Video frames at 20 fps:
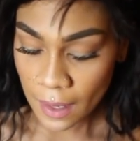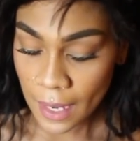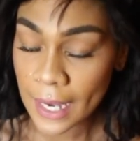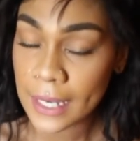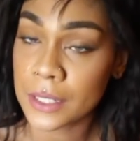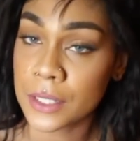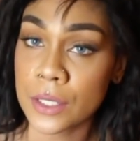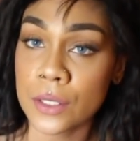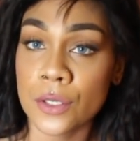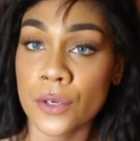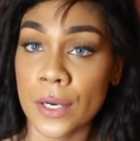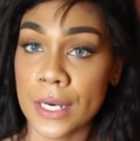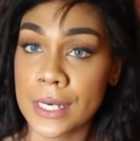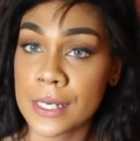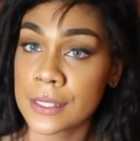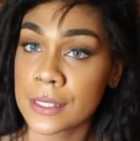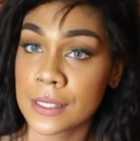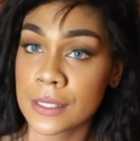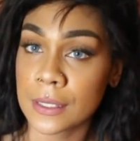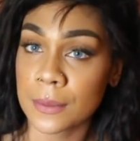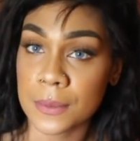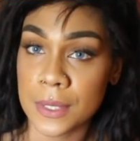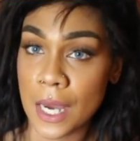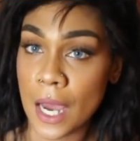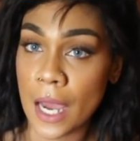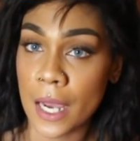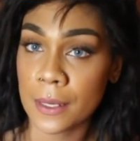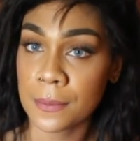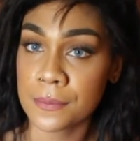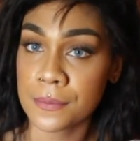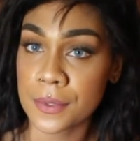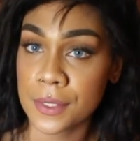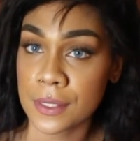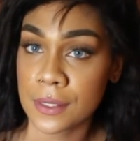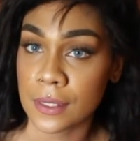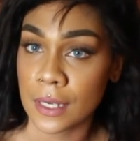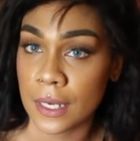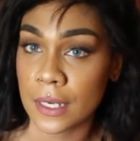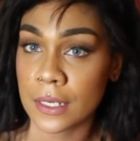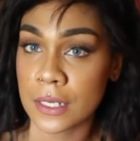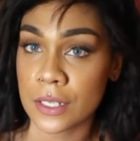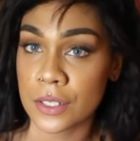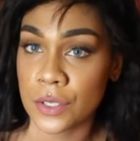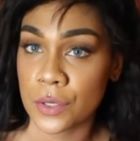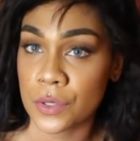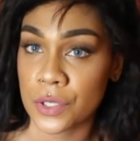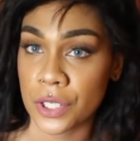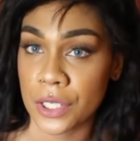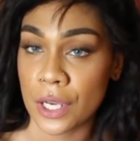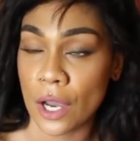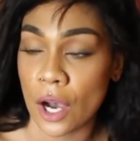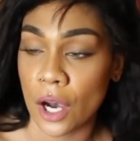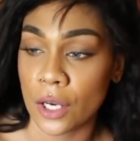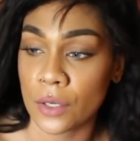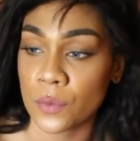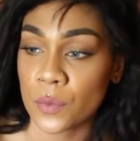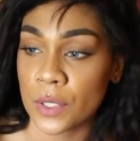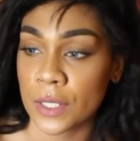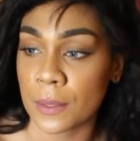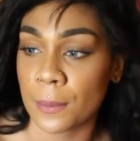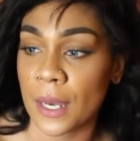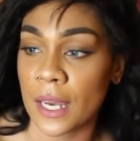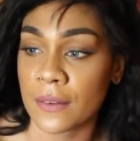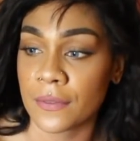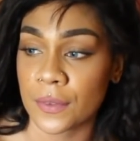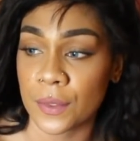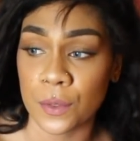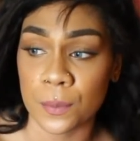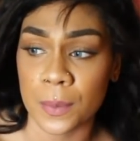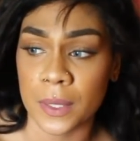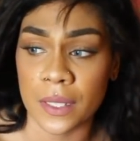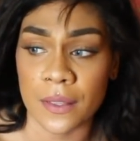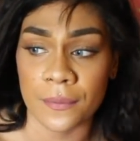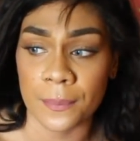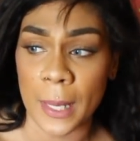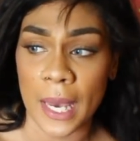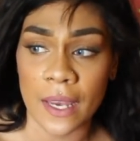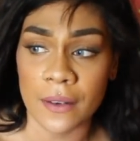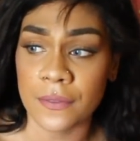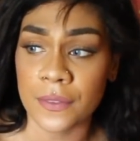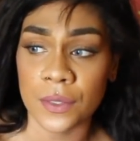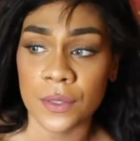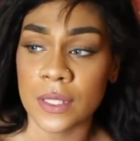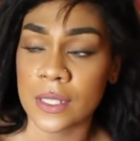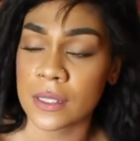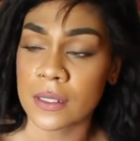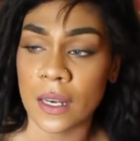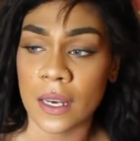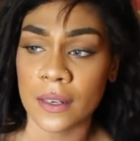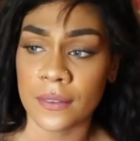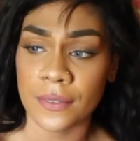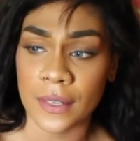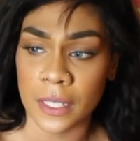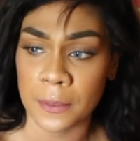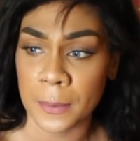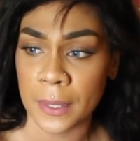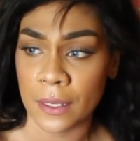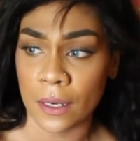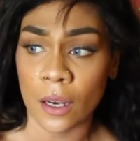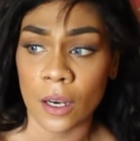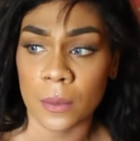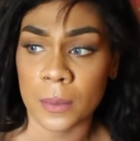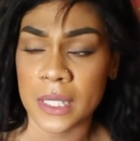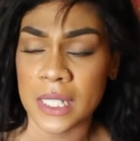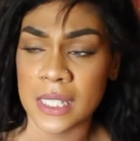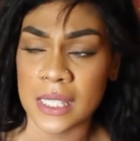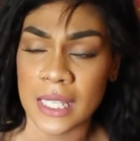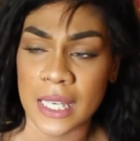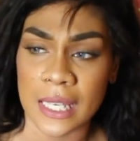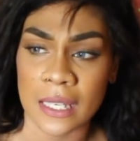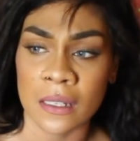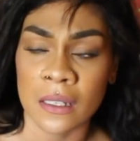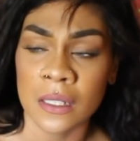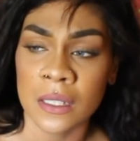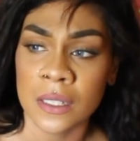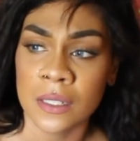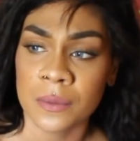I do graze sometimes and it's usually on really bad food, but the bad food does not affect me at all because like